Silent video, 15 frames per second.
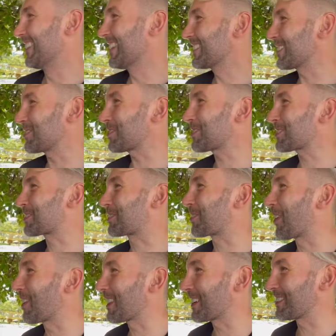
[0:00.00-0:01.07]
Did you just
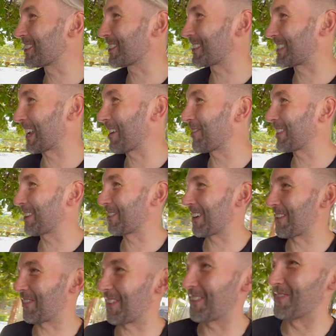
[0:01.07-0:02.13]
crawl under the table away
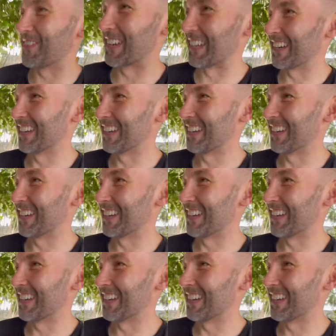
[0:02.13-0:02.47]
from me?